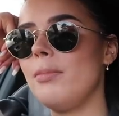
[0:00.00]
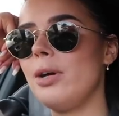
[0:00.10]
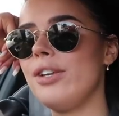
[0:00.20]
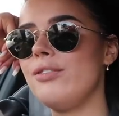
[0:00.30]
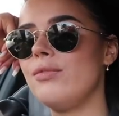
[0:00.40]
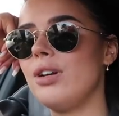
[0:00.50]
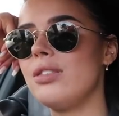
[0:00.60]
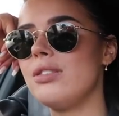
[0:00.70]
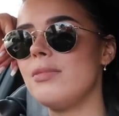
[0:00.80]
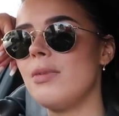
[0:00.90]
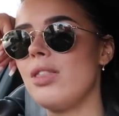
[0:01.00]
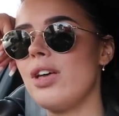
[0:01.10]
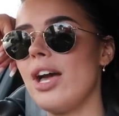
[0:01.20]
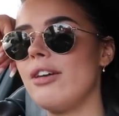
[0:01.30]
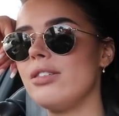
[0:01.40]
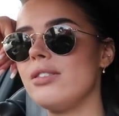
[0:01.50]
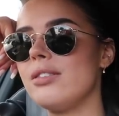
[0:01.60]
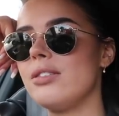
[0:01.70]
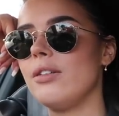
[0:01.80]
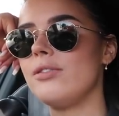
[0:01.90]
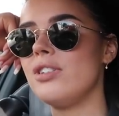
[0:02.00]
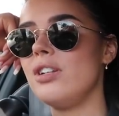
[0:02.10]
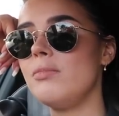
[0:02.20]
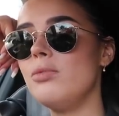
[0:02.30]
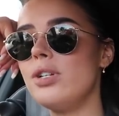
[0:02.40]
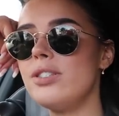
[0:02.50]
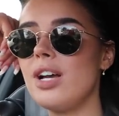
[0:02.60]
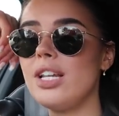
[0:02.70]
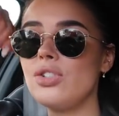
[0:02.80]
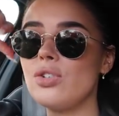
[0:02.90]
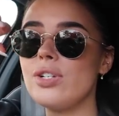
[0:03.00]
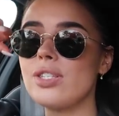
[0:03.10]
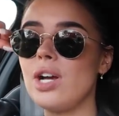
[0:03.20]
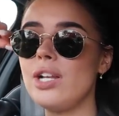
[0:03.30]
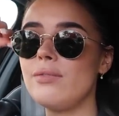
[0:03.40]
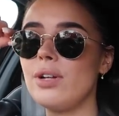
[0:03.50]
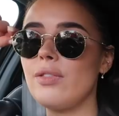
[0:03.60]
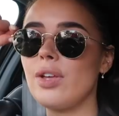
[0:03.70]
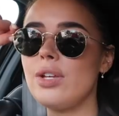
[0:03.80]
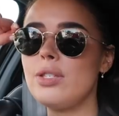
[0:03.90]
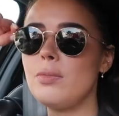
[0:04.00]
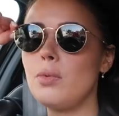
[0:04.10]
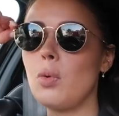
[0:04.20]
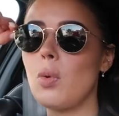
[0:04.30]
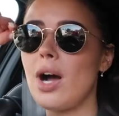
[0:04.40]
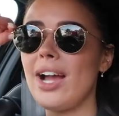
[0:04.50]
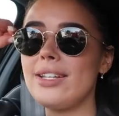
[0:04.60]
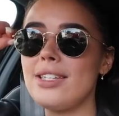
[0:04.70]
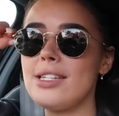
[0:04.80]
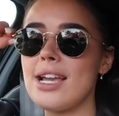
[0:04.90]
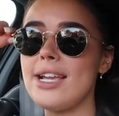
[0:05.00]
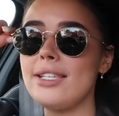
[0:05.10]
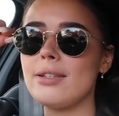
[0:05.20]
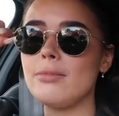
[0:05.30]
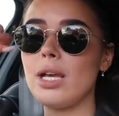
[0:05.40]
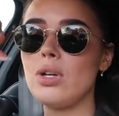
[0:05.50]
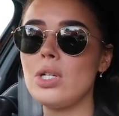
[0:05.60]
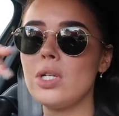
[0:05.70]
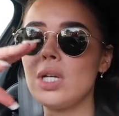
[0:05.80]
I might run some other errands this afternoon. I'm not entirely sure. It's kind of one of those quieter days. So I'm like,